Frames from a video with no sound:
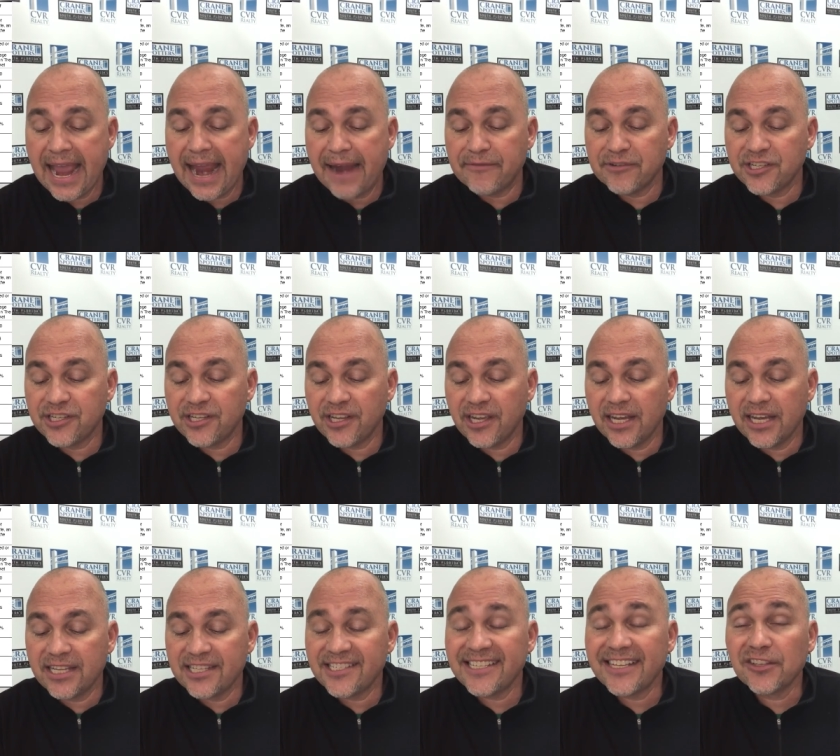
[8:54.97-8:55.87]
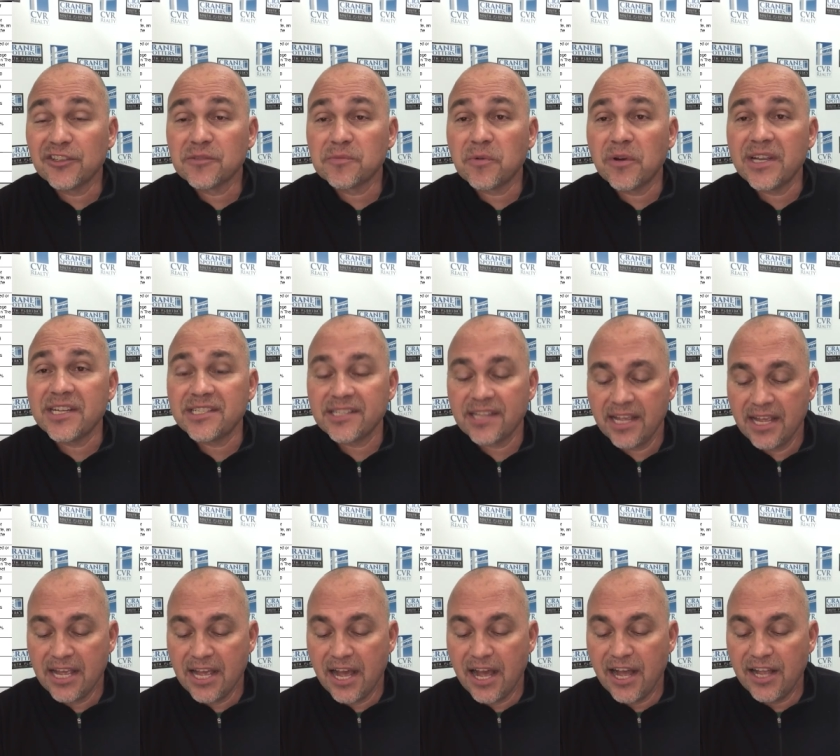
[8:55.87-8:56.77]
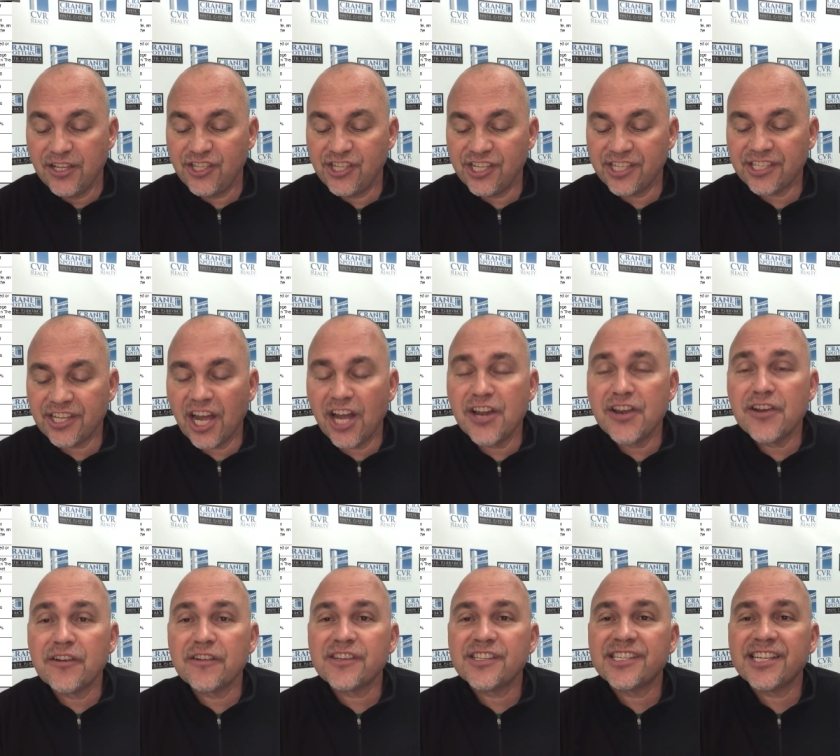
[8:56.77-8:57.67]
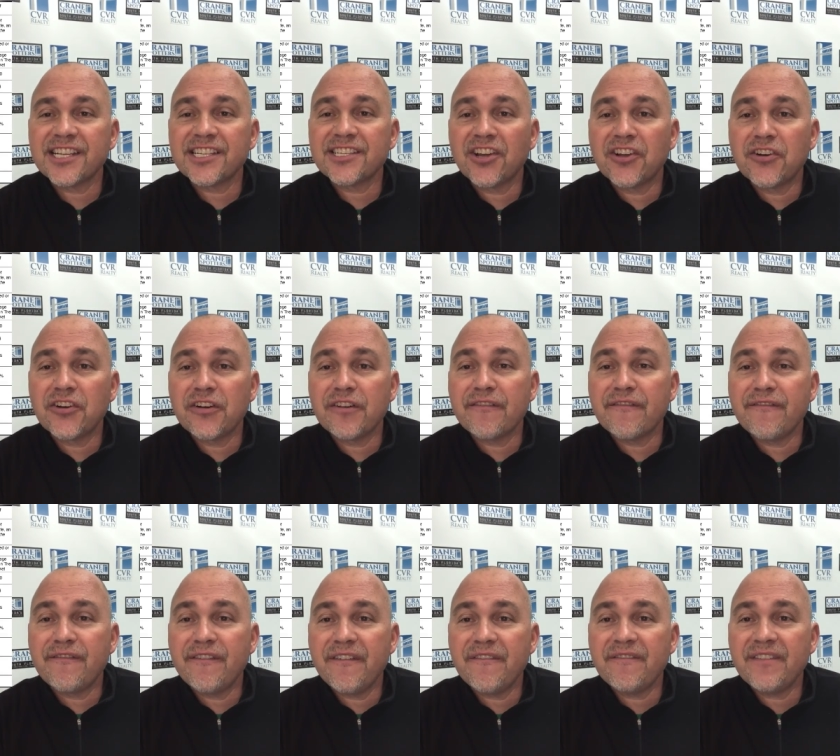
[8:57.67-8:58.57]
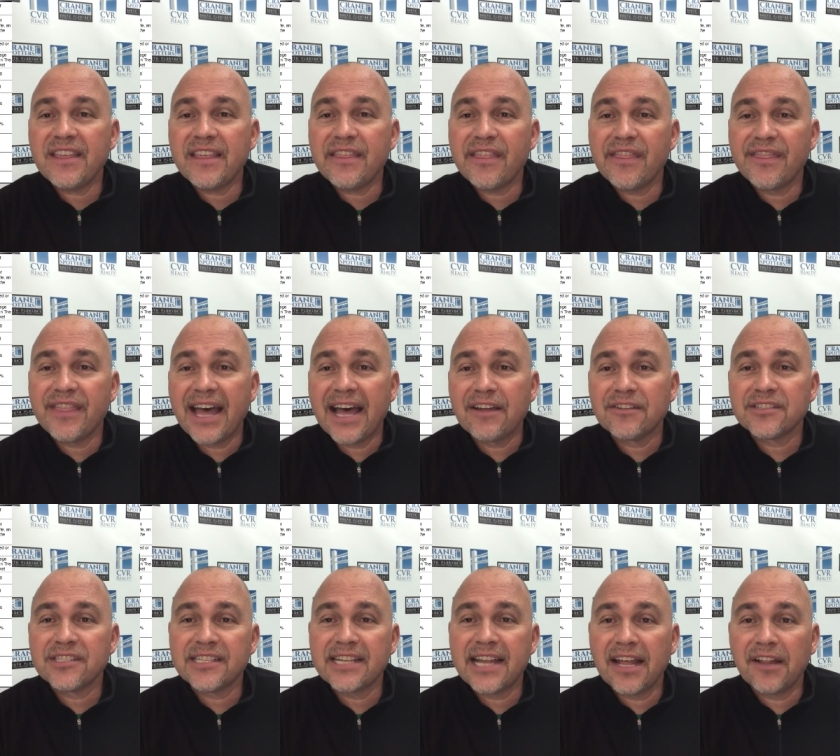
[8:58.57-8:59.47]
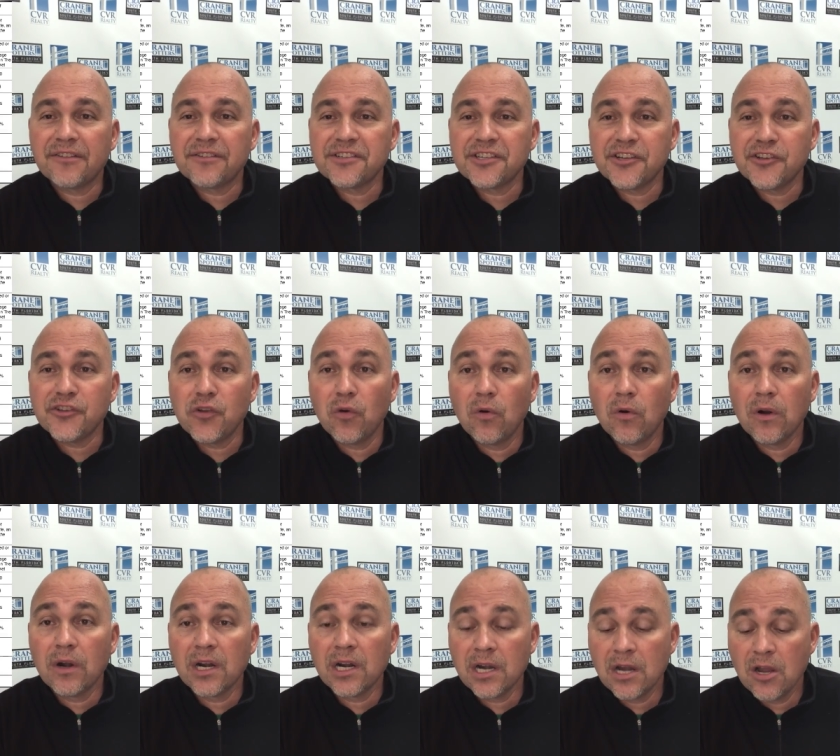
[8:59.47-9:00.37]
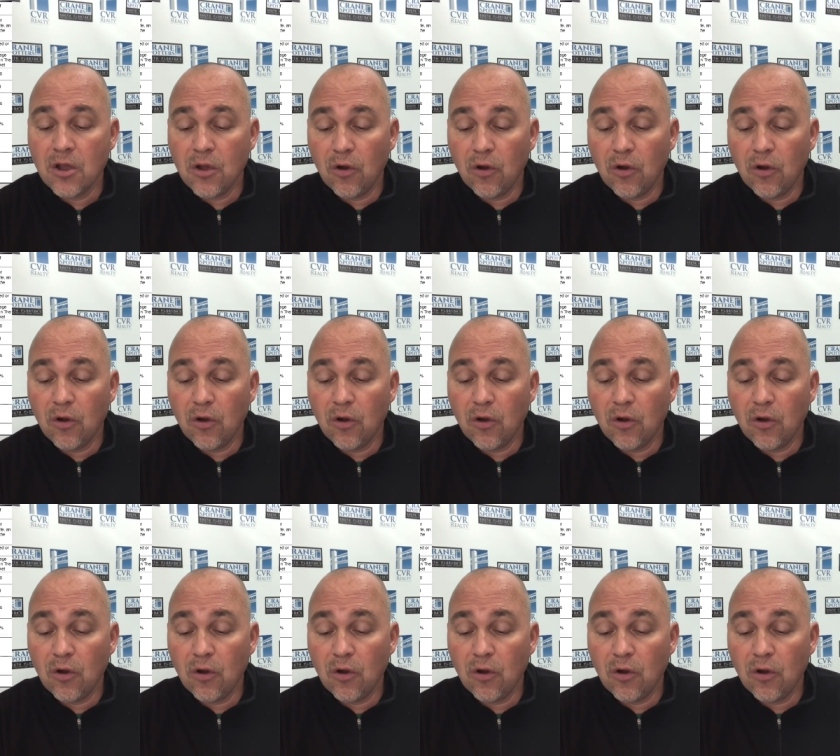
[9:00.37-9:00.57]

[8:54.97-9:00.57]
Average sales price, just under $650,000 a door